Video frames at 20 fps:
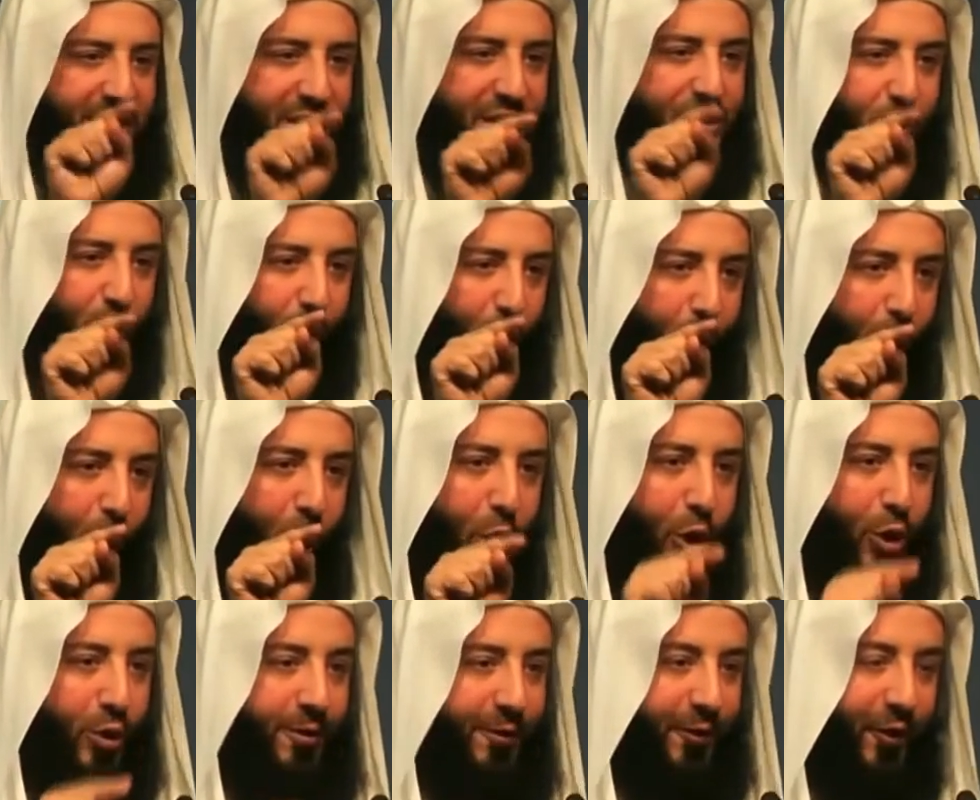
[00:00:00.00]
it
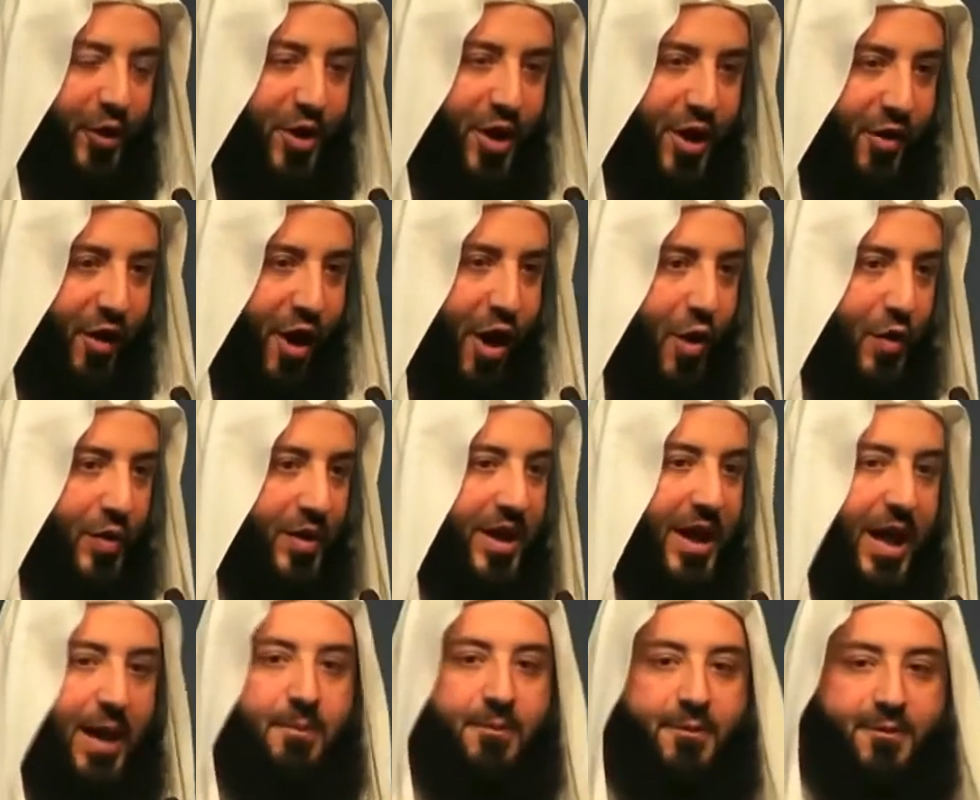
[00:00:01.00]
all for your own
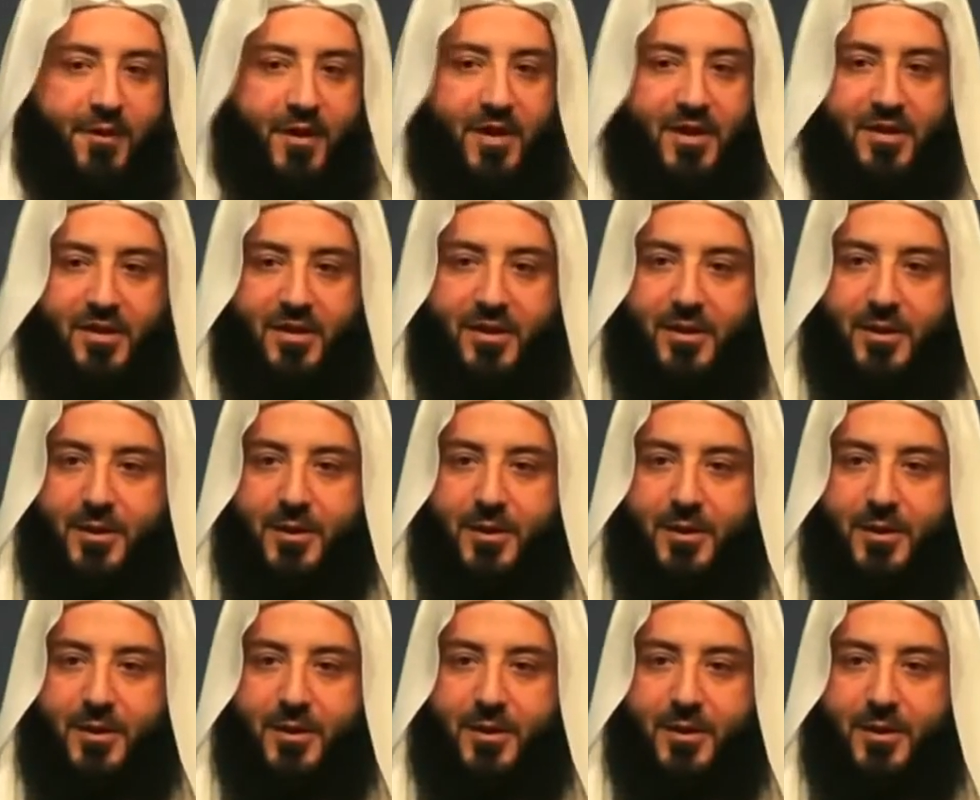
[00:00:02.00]
comfort,